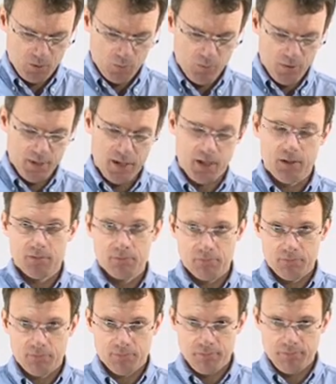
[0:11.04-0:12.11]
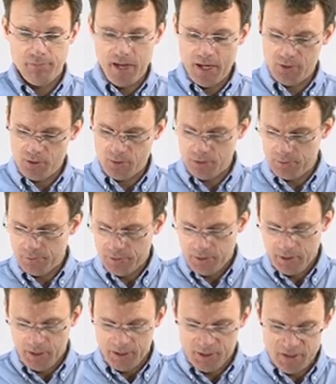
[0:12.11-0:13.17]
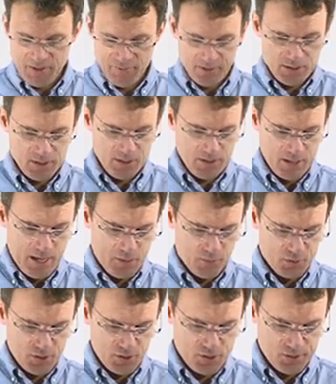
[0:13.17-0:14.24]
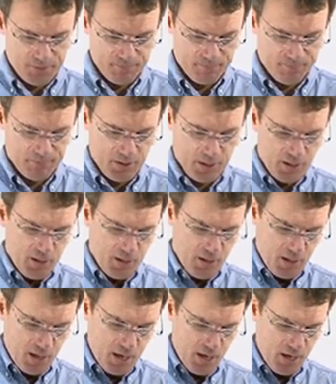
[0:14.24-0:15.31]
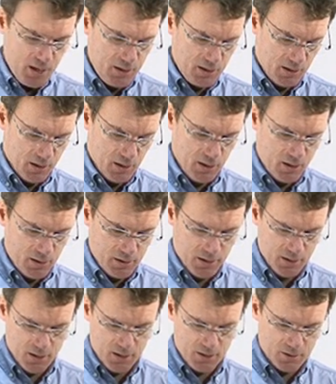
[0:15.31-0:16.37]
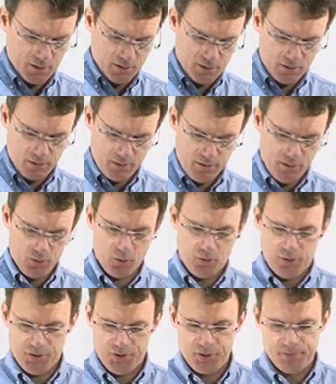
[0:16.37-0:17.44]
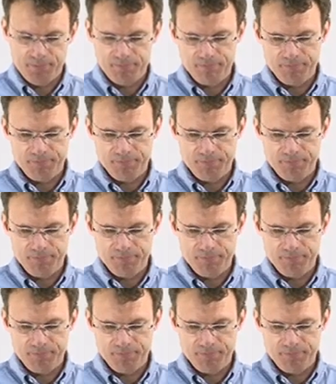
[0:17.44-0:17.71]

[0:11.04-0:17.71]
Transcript: with a manual in 17 languages. And here is the torch.